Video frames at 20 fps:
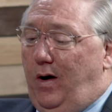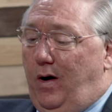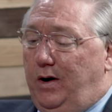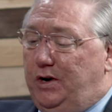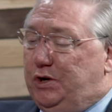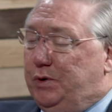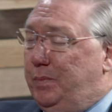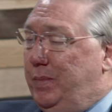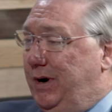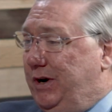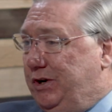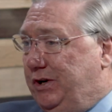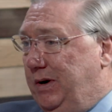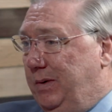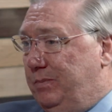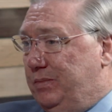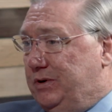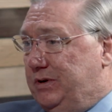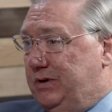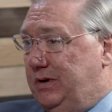
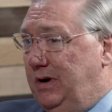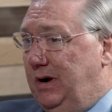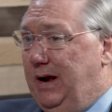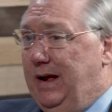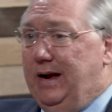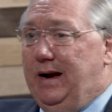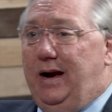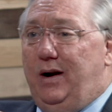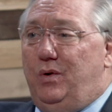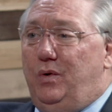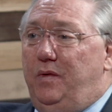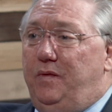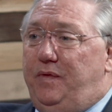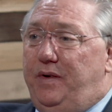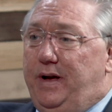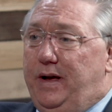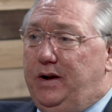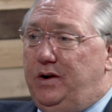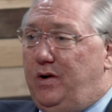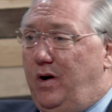archbishops, and I don't
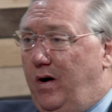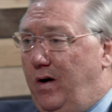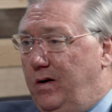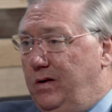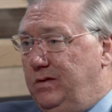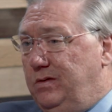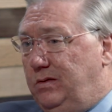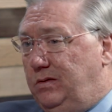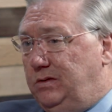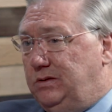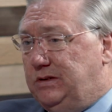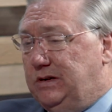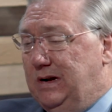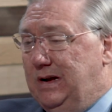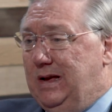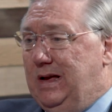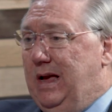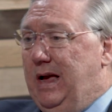find cardinals,